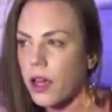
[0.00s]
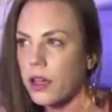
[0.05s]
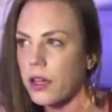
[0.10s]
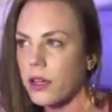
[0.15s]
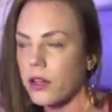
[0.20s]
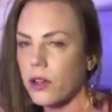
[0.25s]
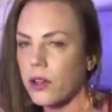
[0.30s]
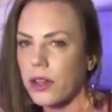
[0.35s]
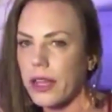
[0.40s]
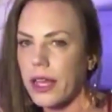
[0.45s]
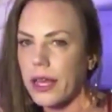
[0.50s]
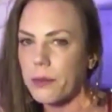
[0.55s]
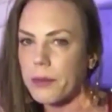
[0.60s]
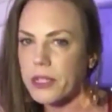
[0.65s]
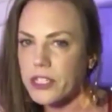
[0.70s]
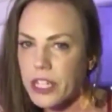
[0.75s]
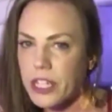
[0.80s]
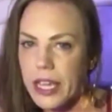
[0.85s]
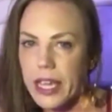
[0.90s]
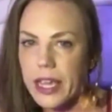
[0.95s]
and you're like,
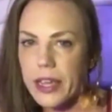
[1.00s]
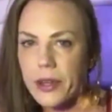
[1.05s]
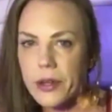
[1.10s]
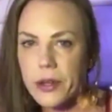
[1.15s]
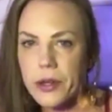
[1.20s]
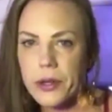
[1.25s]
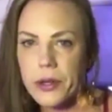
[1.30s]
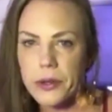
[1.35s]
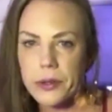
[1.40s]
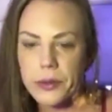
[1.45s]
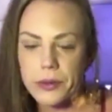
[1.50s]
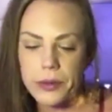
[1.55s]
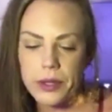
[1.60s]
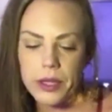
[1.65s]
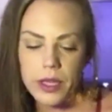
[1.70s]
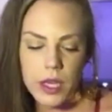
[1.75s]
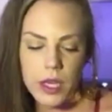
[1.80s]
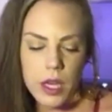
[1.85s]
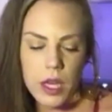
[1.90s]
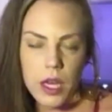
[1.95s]
bitch, I can't hear you,
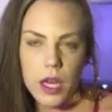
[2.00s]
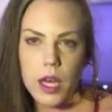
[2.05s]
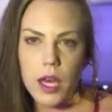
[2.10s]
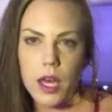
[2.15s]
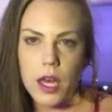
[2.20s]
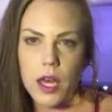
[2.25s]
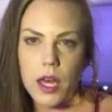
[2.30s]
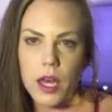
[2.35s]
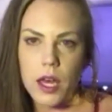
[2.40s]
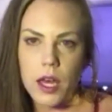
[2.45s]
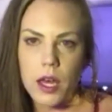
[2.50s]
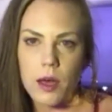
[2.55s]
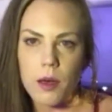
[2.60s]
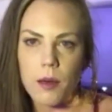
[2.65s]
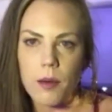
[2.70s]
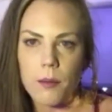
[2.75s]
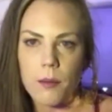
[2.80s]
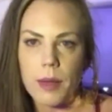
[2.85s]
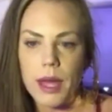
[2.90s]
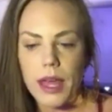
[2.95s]

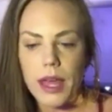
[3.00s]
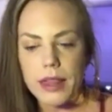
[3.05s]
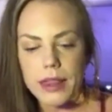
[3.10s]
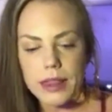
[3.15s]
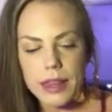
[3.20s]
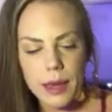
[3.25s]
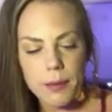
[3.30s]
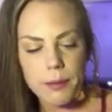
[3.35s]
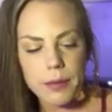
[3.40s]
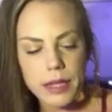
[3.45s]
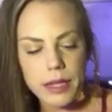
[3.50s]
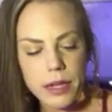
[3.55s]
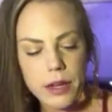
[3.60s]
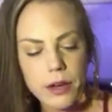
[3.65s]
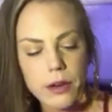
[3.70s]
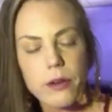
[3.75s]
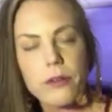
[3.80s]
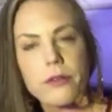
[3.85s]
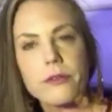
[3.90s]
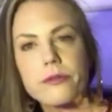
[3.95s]
let me
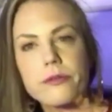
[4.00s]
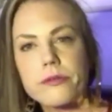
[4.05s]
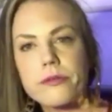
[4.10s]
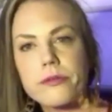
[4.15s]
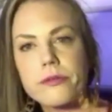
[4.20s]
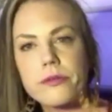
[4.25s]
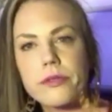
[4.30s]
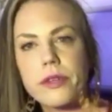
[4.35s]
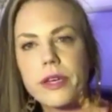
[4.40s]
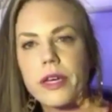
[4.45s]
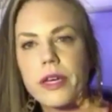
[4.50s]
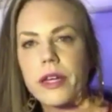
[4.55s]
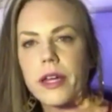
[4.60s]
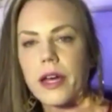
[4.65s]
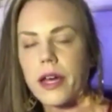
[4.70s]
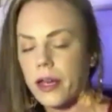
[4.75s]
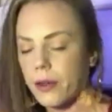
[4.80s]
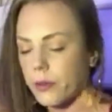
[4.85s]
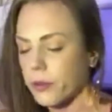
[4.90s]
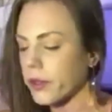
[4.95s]
know, and
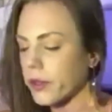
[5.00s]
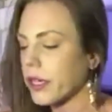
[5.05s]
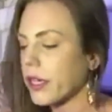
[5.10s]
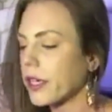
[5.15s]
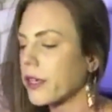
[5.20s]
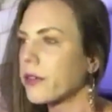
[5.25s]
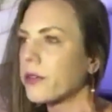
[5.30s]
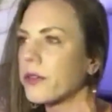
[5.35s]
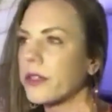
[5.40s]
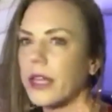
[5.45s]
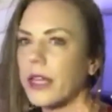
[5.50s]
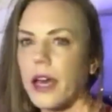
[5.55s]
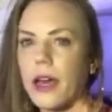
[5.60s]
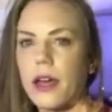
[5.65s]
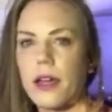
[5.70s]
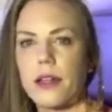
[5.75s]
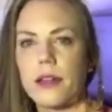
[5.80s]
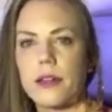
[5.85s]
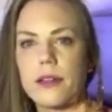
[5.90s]
I will handle that.